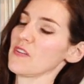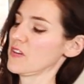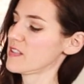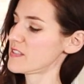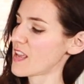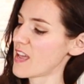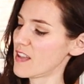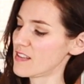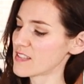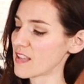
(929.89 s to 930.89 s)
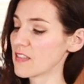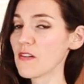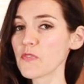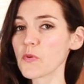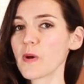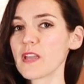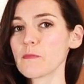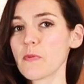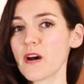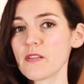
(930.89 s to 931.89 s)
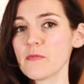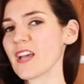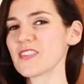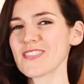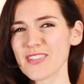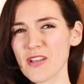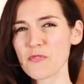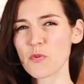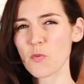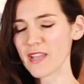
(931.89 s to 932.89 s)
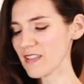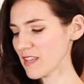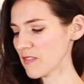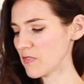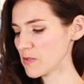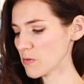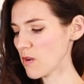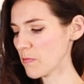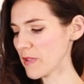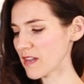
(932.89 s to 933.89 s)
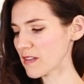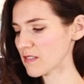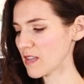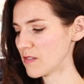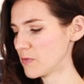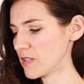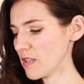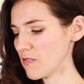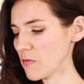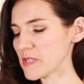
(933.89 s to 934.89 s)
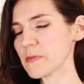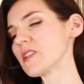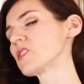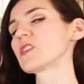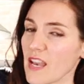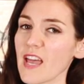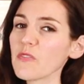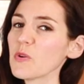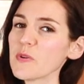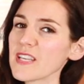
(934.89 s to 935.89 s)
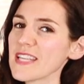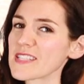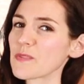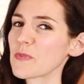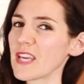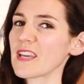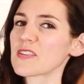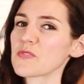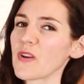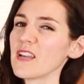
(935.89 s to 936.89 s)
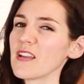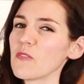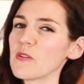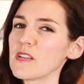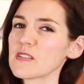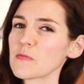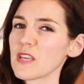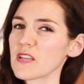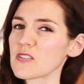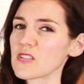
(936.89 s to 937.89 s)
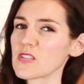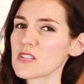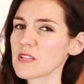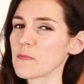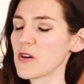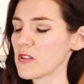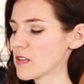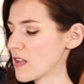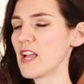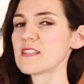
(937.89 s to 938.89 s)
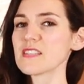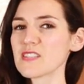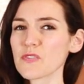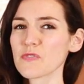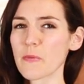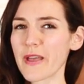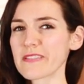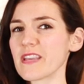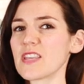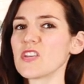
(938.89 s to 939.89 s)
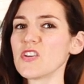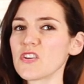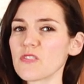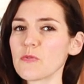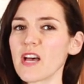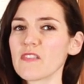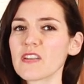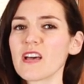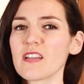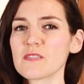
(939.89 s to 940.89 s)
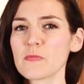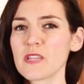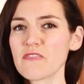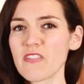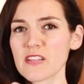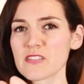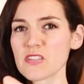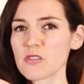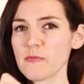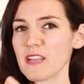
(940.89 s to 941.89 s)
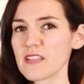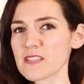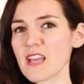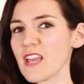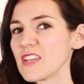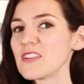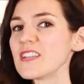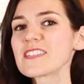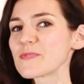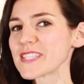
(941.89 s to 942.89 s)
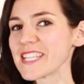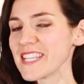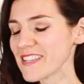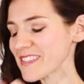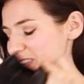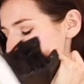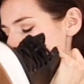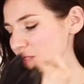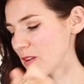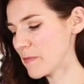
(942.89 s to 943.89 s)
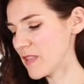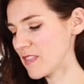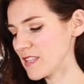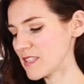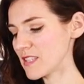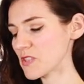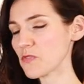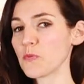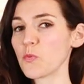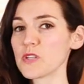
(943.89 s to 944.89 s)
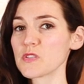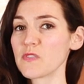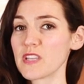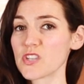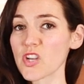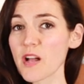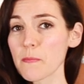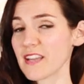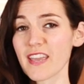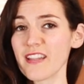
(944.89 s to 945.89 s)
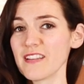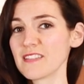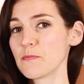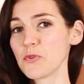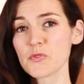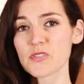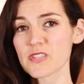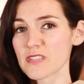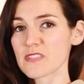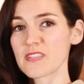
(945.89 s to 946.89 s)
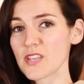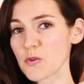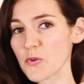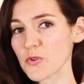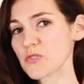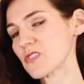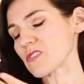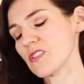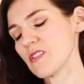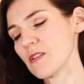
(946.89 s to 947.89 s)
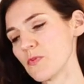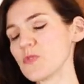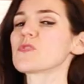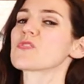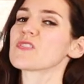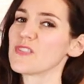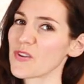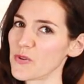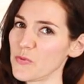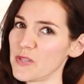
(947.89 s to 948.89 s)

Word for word: favorites. And I love the white bottom. I just love the white. Like if these were all black, I wouldn't love them as much. And everyone needs some kicks, right? Everyone needs some kicks to just slip on. And since over the past like year, we haven't had as many fancy shebangs, you need some sneaks. So I highly recommend these. These are from Will's Vegan Shop. Again, boots, sneaker boots, you need boots, you go to